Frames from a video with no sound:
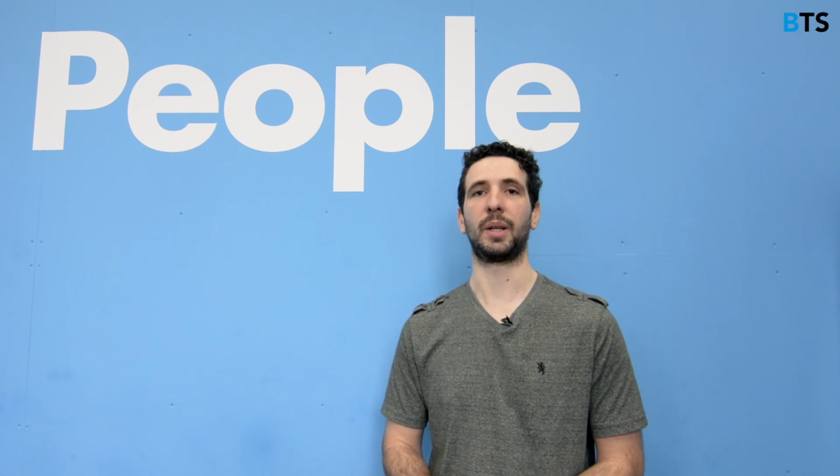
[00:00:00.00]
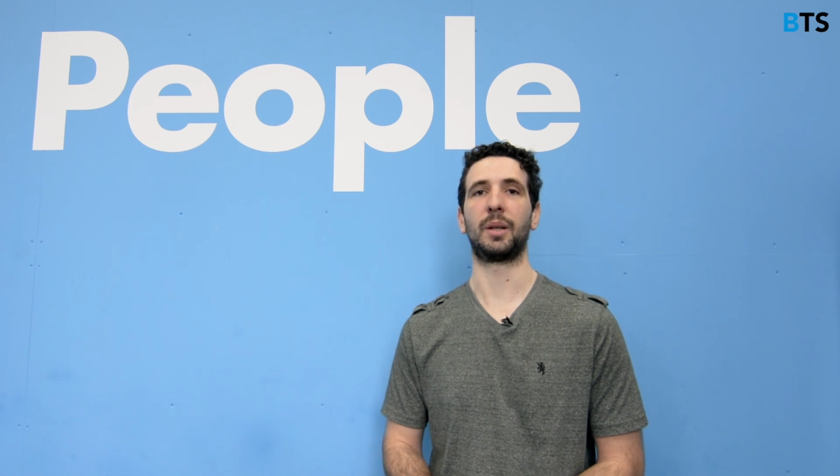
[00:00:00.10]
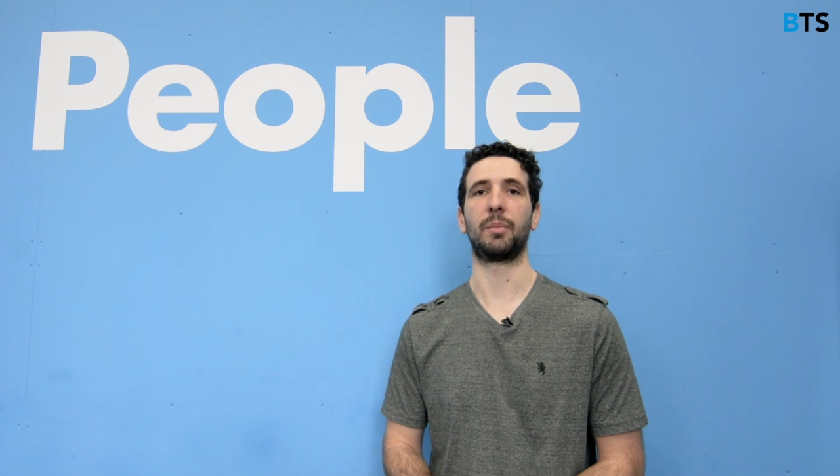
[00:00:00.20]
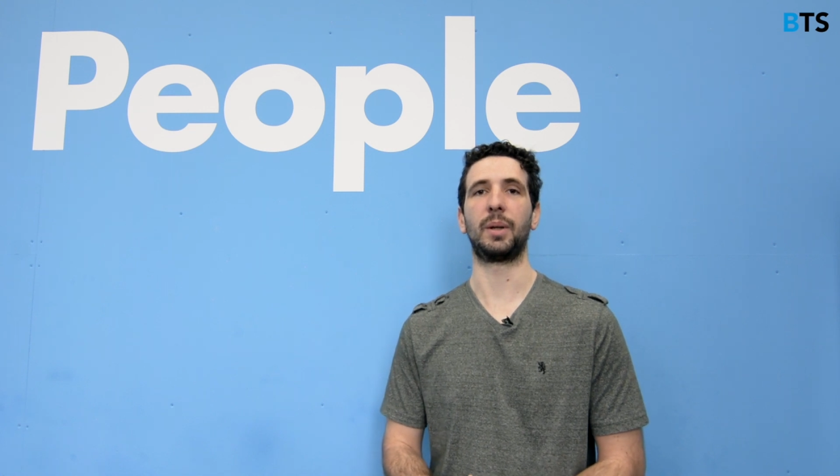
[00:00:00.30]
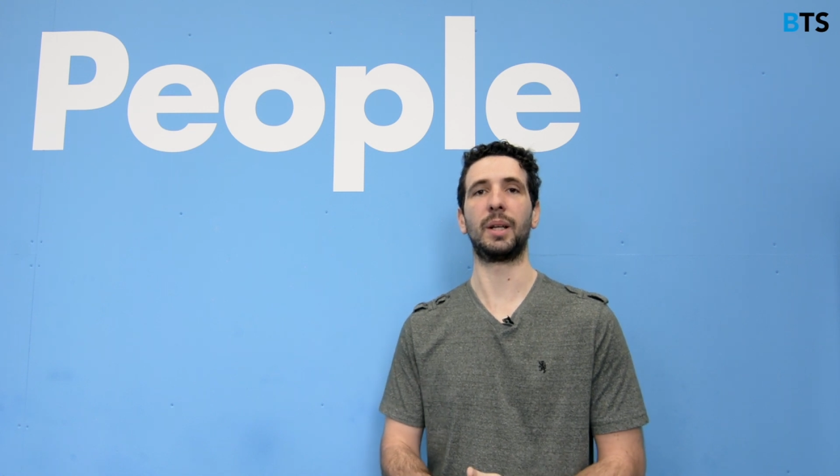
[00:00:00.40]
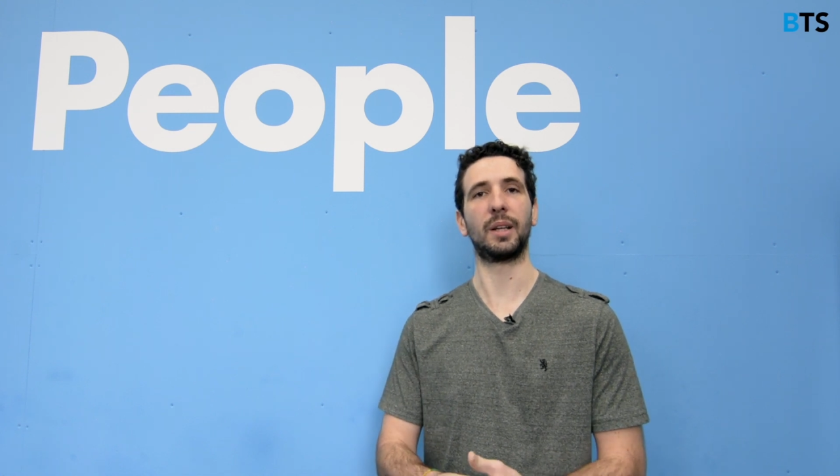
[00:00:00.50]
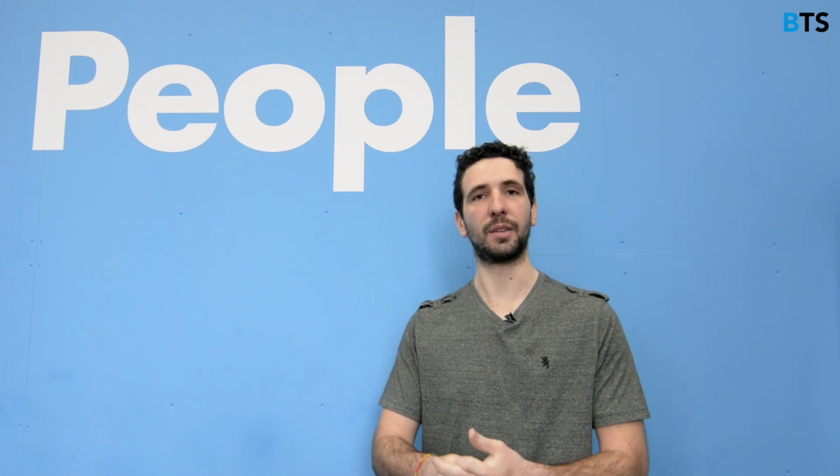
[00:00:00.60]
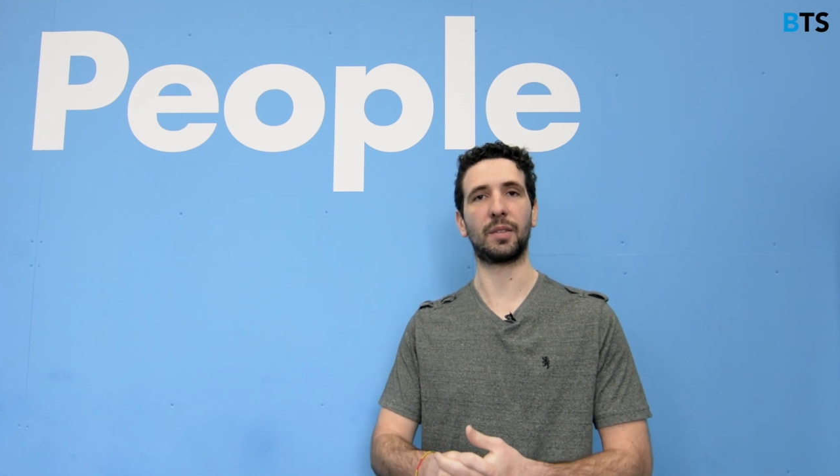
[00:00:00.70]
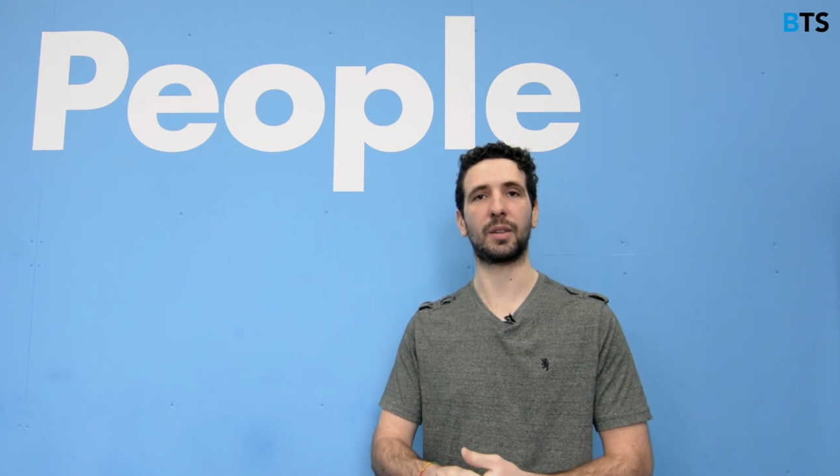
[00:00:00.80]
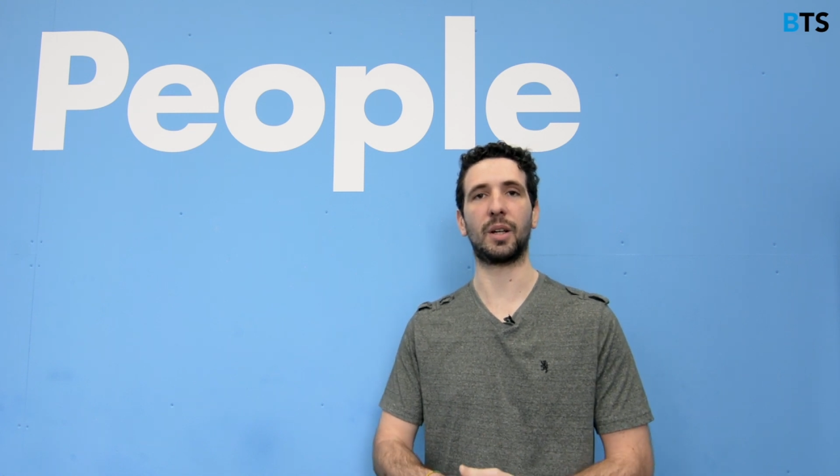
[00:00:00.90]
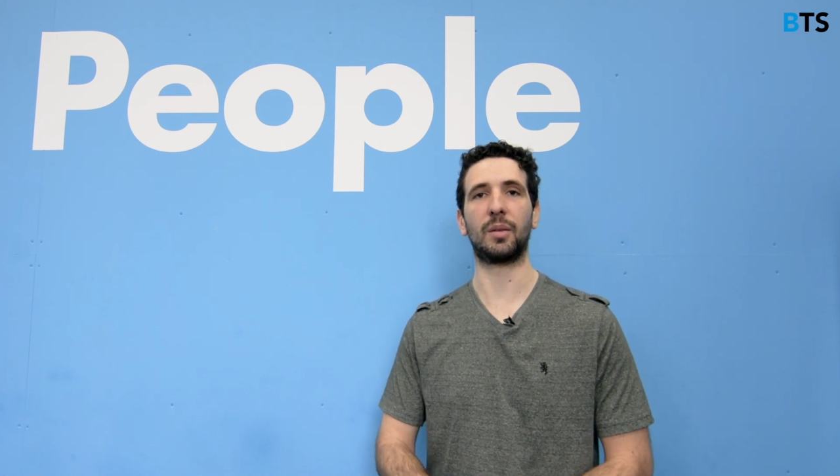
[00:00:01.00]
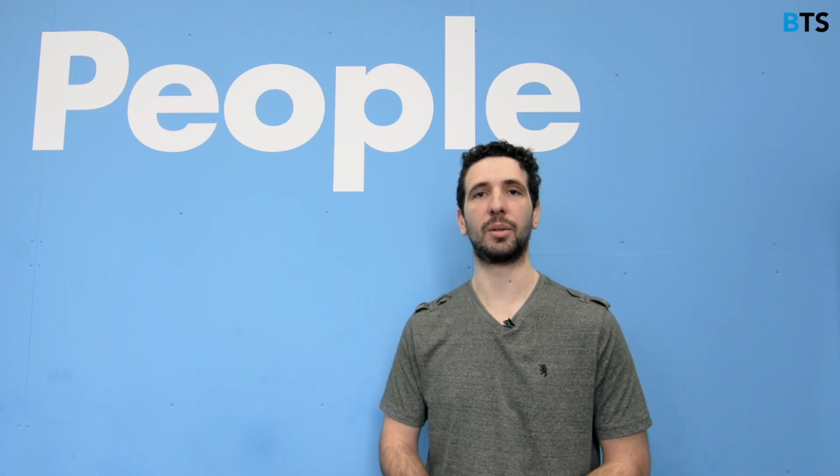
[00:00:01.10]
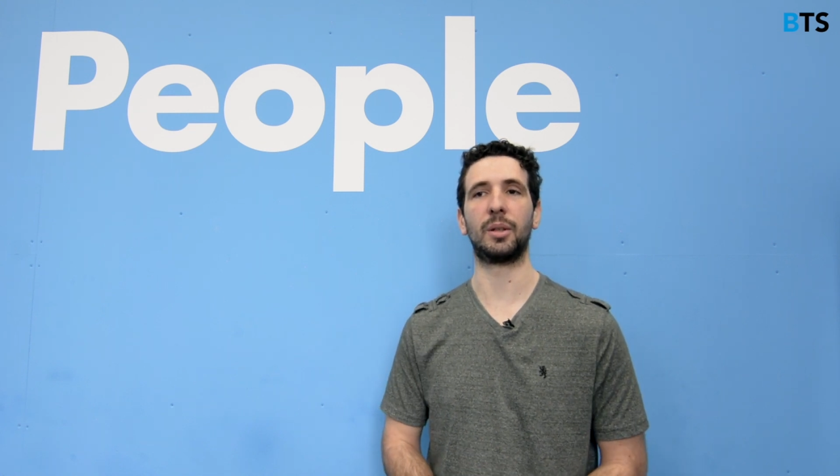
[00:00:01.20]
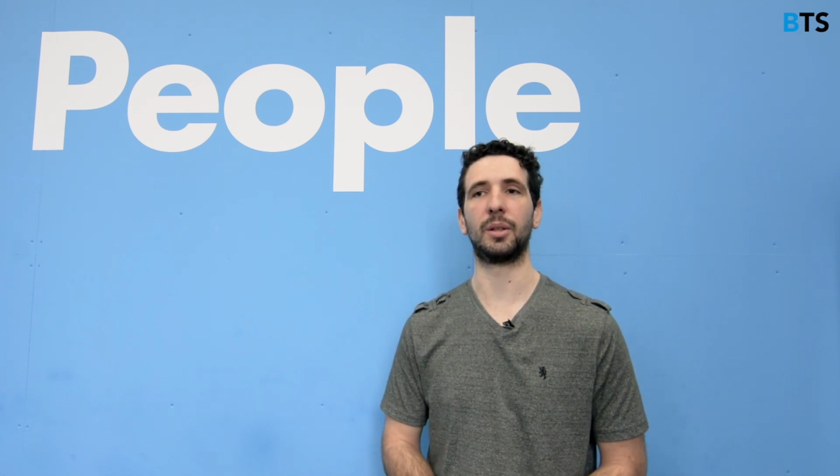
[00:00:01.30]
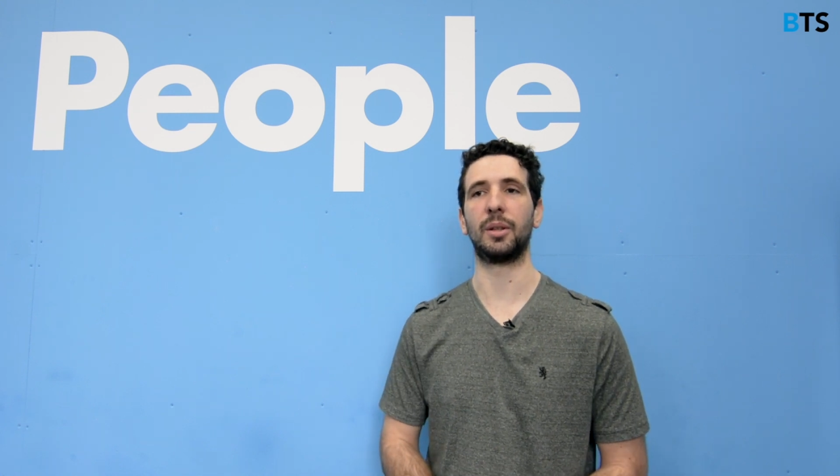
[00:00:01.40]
making me like discover